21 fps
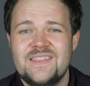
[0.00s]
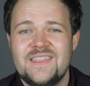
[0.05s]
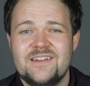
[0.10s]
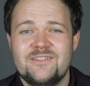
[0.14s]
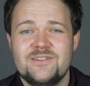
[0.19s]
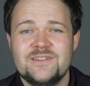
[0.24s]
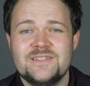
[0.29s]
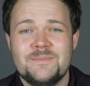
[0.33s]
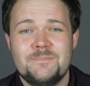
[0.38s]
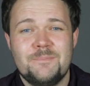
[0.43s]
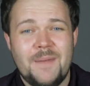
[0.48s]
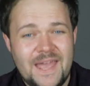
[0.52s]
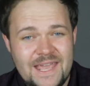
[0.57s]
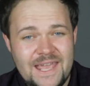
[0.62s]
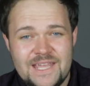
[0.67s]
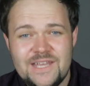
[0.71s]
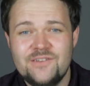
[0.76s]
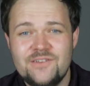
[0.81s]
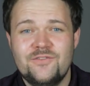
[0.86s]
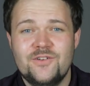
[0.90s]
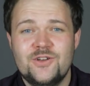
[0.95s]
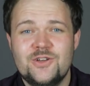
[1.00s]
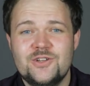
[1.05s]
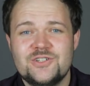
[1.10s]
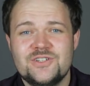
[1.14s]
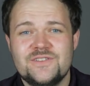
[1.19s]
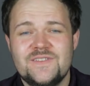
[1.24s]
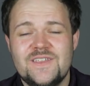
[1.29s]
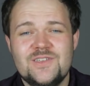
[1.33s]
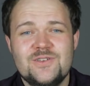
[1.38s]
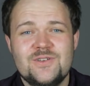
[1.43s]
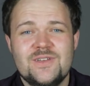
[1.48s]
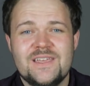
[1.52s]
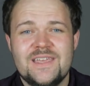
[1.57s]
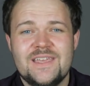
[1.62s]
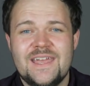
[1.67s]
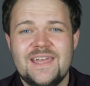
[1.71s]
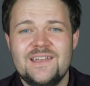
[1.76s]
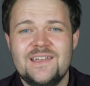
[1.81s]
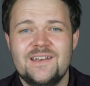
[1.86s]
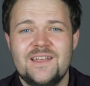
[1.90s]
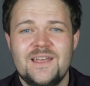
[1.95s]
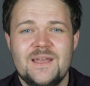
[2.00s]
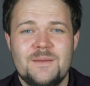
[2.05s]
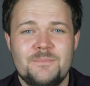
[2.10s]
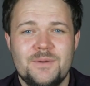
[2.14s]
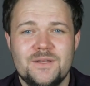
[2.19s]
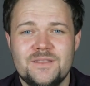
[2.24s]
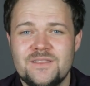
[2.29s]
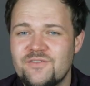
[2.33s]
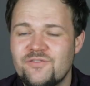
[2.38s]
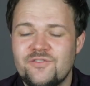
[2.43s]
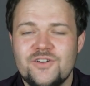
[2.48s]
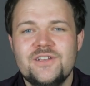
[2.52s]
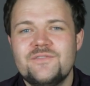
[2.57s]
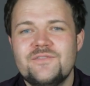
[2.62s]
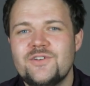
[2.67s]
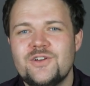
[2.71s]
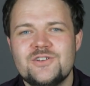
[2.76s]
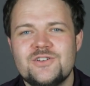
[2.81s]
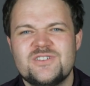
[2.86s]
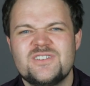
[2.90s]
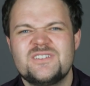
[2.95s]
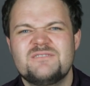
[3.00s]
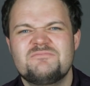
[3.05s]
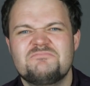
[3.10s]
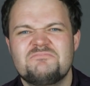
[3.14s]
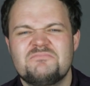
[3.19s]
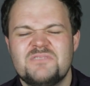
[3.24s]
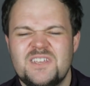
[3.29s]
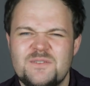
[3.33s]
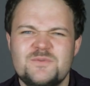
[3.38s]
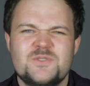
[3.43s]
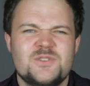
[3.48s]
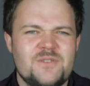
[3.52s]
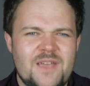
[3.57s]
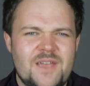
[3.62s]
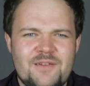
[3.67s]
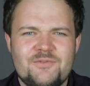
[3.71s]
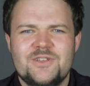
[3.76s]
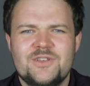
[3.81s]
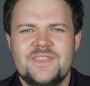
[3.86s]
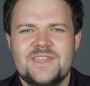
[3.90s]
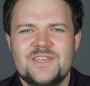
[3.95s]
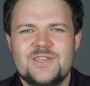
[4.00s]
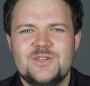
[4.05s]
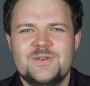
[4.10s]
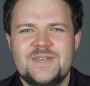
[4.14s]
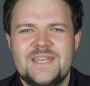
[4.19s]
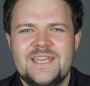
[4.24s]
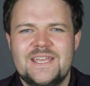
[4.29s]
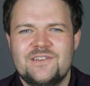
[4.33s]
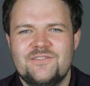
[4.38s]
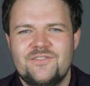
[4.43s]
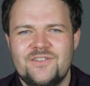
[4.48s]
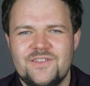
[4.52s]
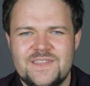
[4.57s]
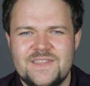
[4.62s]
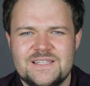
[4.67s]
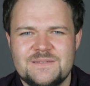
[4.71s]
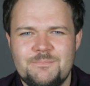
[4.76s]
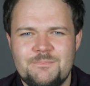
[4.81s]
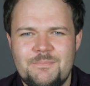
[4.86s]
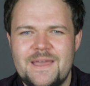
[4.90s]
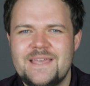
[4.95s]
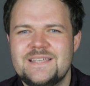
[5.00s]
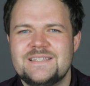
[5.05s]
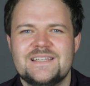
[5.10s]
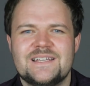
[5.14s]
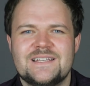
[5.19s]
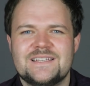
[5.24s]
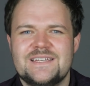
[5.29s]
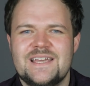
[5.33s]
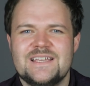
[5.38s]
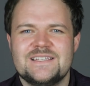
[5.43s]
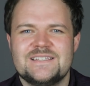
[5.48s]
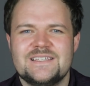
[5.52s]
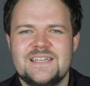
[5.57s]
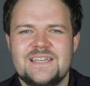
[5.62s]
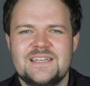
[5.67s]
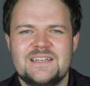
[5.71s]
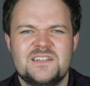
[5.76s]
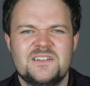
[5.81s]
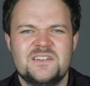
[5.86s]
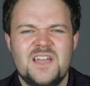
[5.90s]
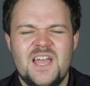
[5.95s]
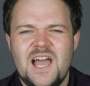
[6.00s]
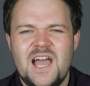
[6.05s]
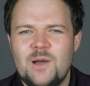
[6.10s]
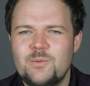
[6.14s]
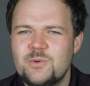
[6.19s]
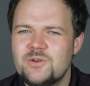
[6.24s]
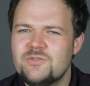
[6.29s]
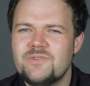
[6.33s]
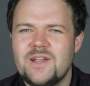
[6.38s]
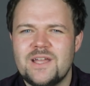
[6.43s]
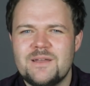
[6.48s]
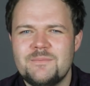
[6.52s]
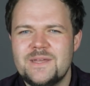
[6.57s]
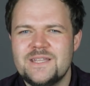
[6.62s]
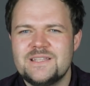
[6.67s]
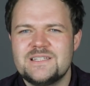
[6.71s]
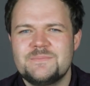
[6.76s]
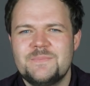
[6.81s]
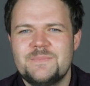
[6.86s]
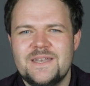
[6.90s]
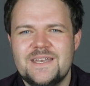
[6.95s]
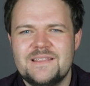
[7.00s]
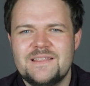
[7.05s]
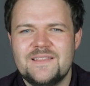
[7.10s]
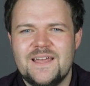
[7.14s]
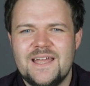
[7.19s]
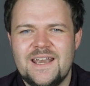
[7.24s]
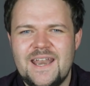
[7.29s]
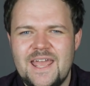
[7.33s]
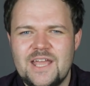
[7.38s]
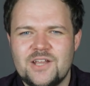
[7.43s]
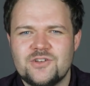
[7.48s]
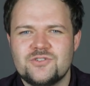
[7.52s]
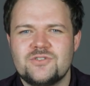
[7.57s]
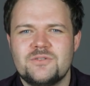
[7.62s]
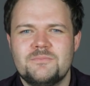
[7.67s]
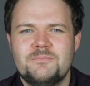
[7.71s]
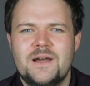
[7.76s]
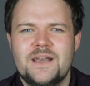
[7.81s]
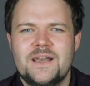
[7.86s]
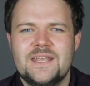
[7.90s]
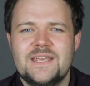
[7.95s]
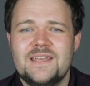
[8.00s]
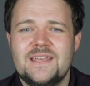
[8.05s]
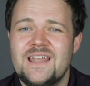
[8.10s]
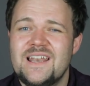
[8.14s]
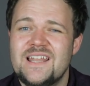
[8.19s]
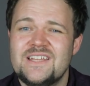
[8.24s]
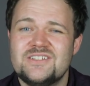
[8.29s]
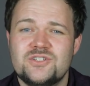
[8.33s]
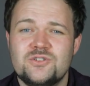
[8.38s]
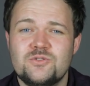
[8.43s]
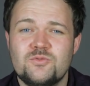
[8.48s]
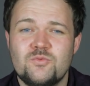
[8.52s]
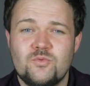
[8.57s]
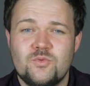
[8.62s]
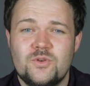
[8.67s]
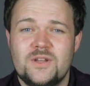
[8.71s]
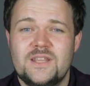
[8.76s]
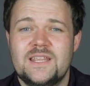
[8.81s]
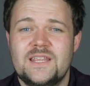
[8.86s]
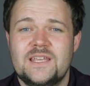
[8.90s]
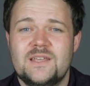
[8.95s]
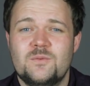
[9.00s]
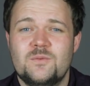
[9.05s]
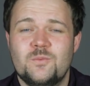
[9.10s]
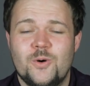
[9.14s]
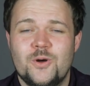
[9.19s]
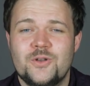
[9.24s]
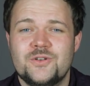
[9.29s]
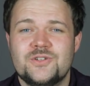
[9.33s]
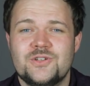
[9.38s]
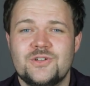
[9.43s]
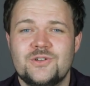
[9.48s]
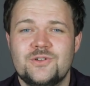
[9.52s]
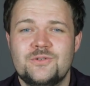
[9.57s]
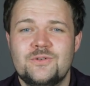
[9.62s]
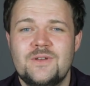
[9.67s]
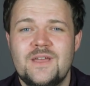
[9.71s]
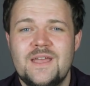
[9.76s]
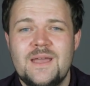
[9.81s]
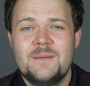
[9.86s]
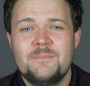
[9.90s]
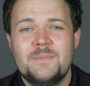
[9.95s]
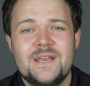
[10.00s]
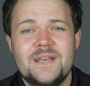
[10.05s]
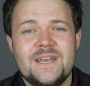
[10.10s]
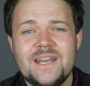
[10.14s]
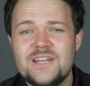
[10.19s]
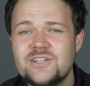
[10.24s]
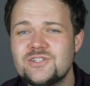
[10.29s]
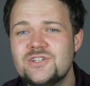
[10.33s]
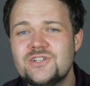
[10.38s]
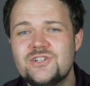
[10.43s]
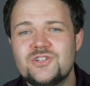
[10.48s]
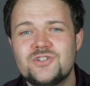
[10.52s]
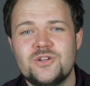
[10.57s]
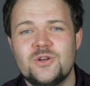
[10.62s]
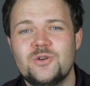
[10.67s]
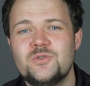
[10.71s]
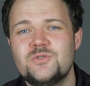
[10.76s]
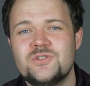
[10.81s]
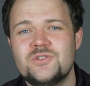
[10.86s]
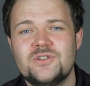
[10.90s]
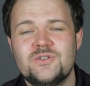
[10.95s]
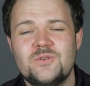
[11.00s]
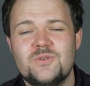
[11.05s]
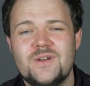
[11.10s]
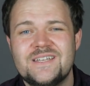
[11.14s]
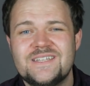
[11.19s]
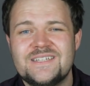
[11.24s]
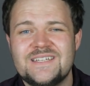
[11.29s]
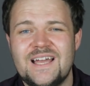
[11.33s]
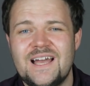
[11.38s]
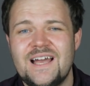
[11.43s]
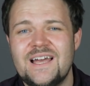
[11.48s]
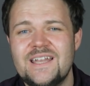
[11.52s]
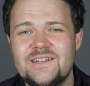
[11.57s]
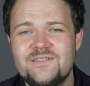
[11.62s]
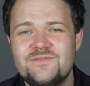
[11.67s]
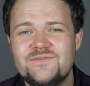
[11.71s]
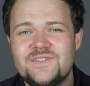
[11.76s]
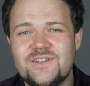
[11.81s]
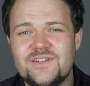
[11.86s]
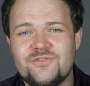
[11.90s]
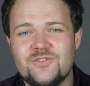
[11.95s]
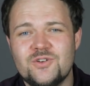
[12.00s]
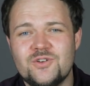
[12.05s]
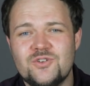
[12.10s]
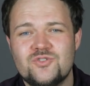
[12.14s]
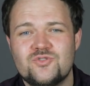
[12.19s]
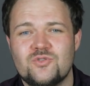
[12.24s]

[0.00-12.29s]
There is a paid version that you can get, but the free version gives you everything you need for this basic test here. I wouldn't recommend spending that extra money unless you really want to, but it actually shows you a ton of different